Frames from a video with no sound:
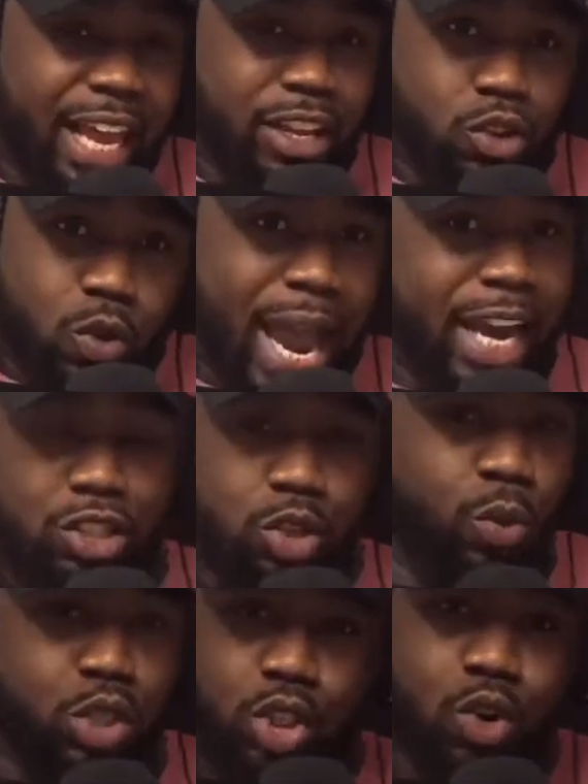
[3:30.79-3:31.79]
you got to do
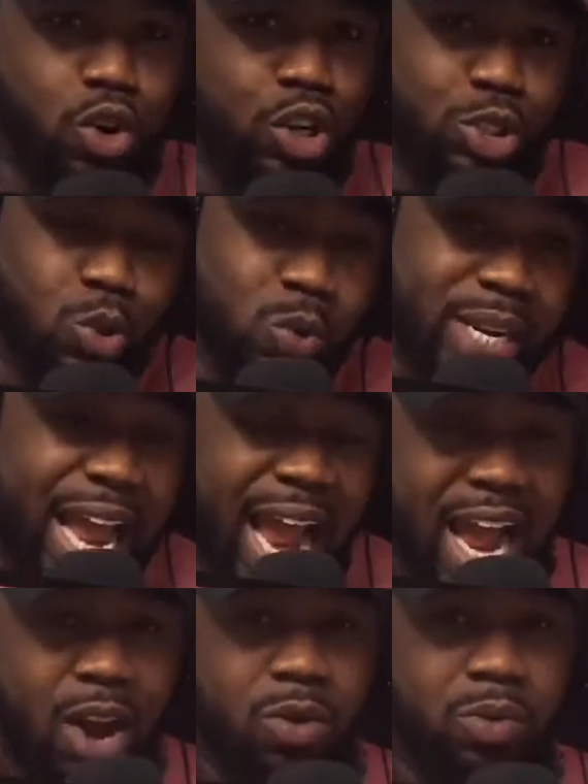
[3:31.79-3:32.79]
what you're going to do
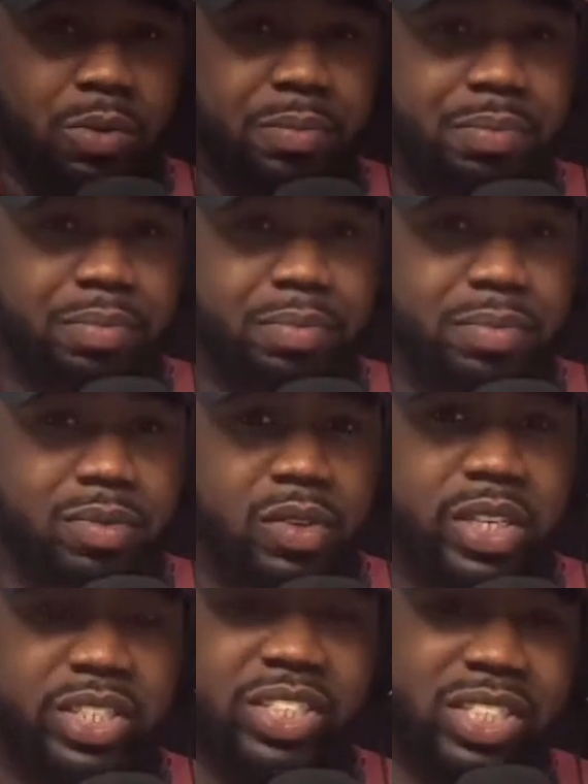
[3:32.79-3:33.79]
now.
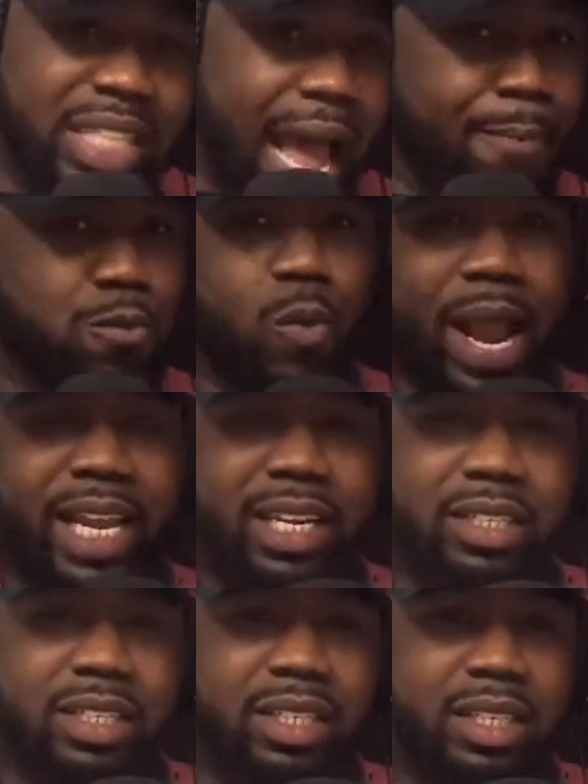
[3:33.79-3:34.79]
Stop waiting.